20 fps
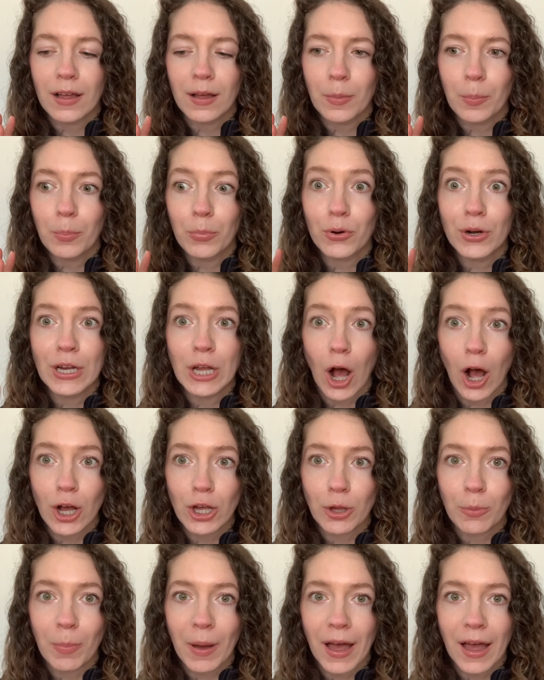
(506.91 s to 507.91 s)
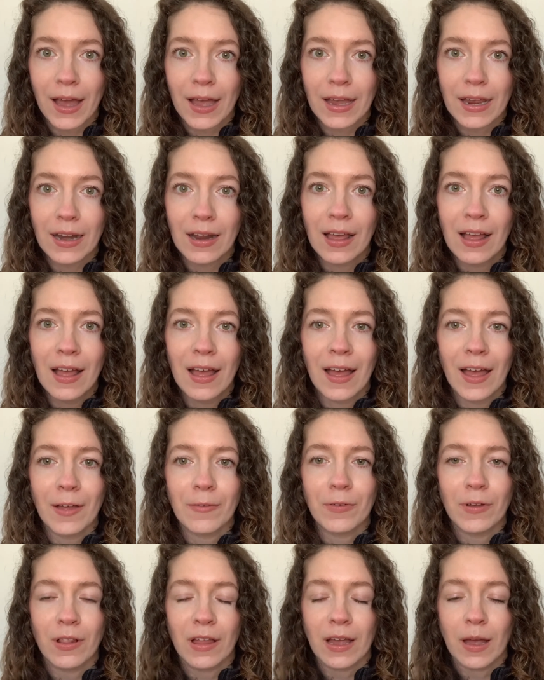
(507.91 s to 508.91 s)
preoccupied. I
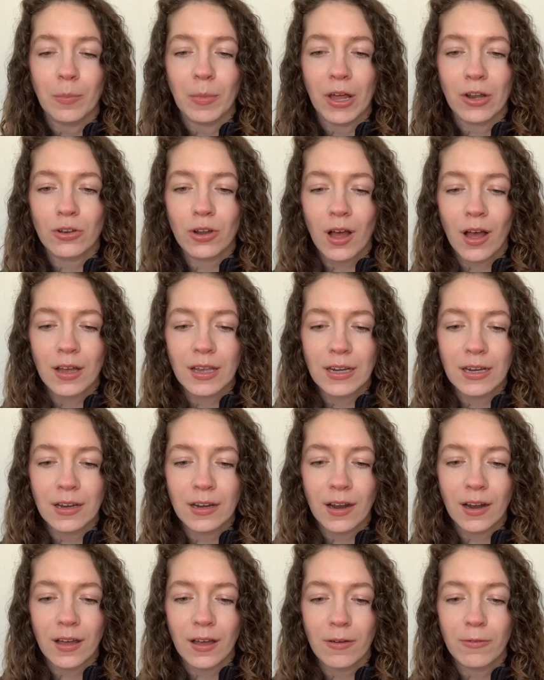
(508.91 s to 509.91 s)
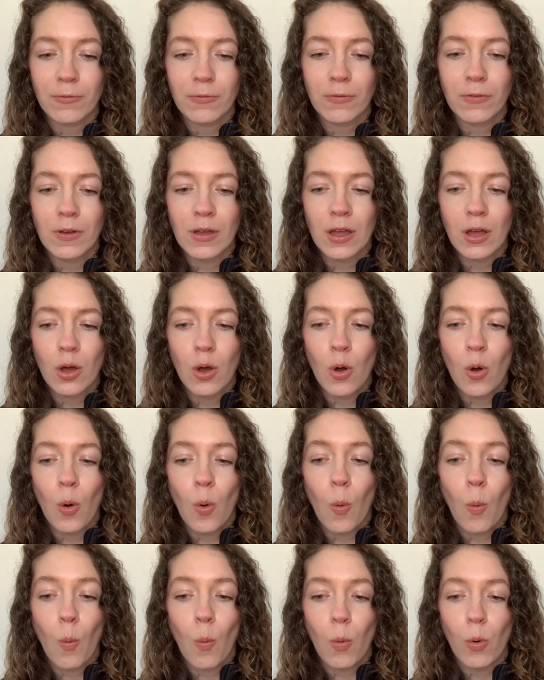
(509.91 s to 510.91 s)
feel like I'm not talking enough.
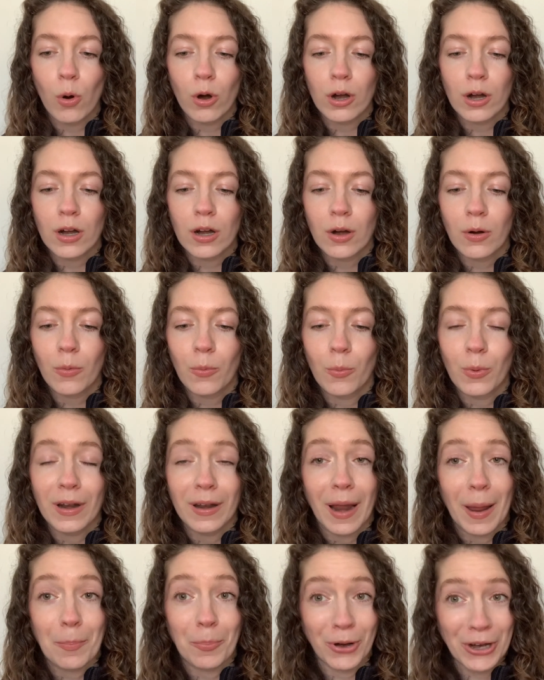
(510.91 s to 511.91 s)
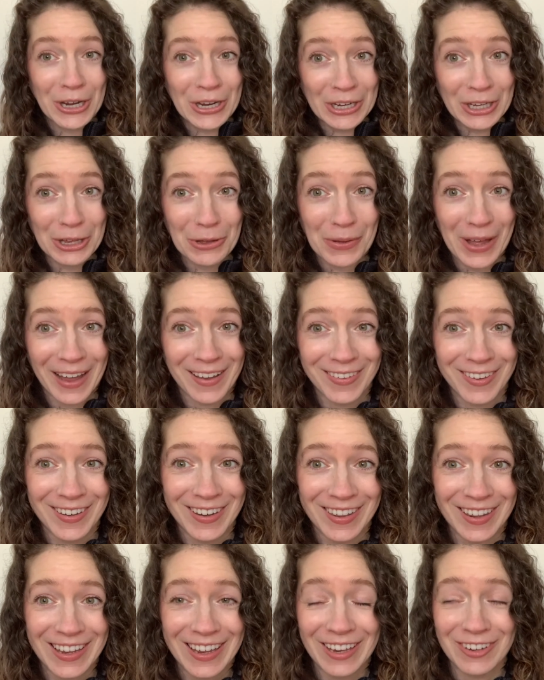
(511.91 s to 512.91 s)
Or when I bring you guys into the
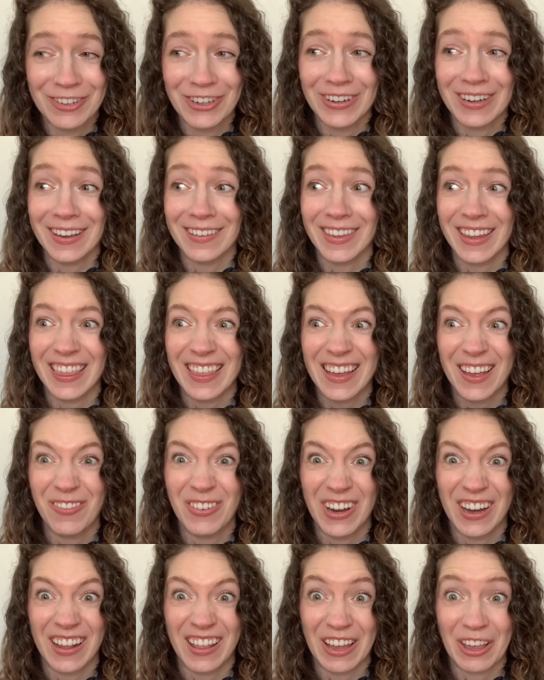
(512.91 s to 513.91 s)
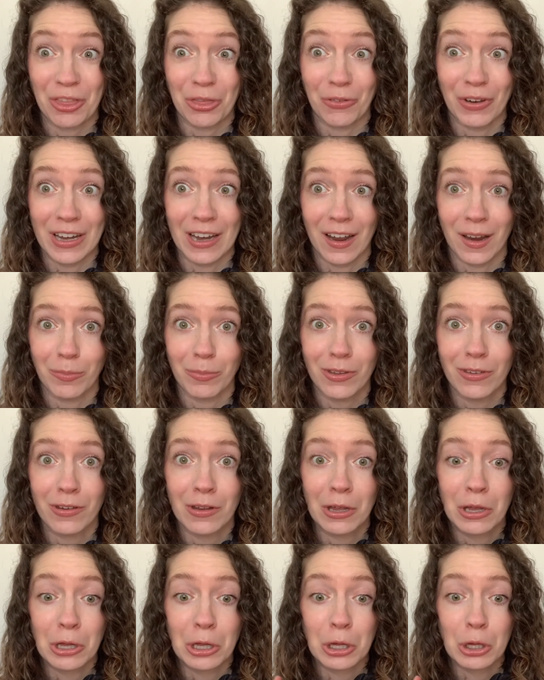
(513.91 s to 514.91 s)
kitchen, because I think I've done it like 3 times.
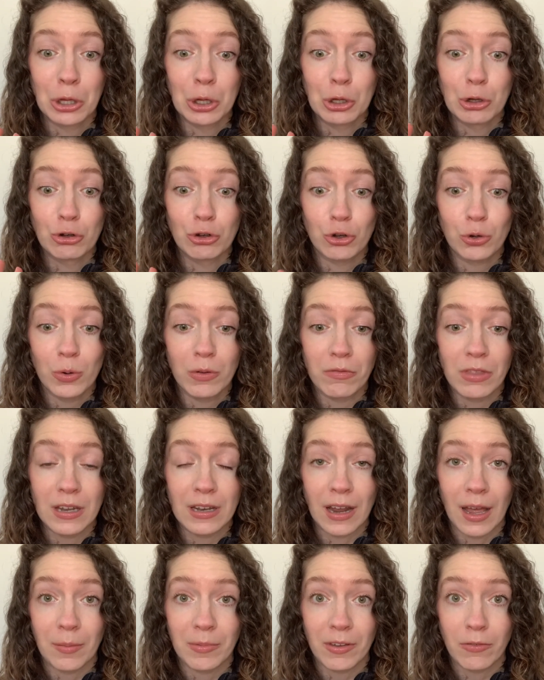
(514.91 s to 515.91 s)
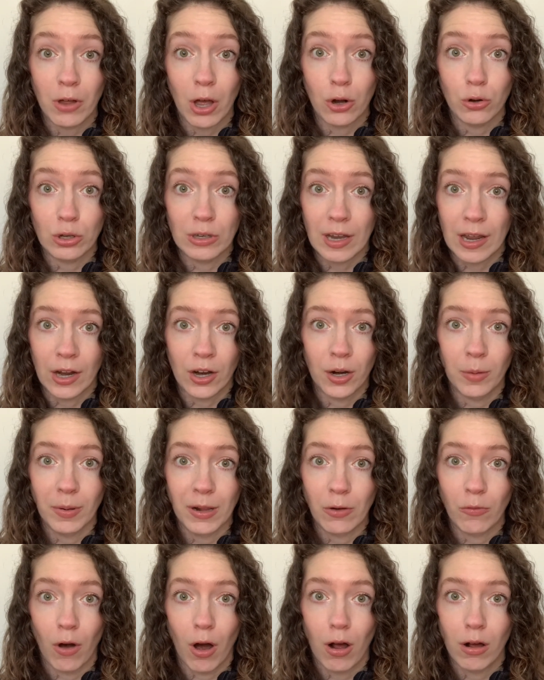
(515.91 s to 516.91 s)
2 of the times have gone terribly
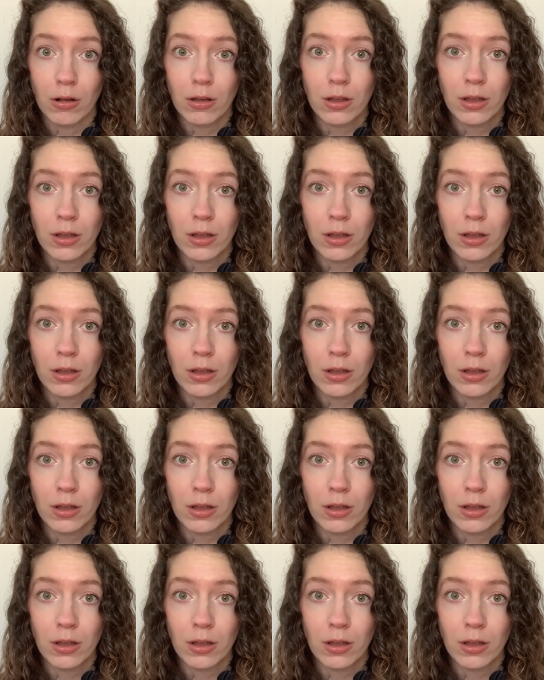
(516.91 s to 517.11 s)
wrong.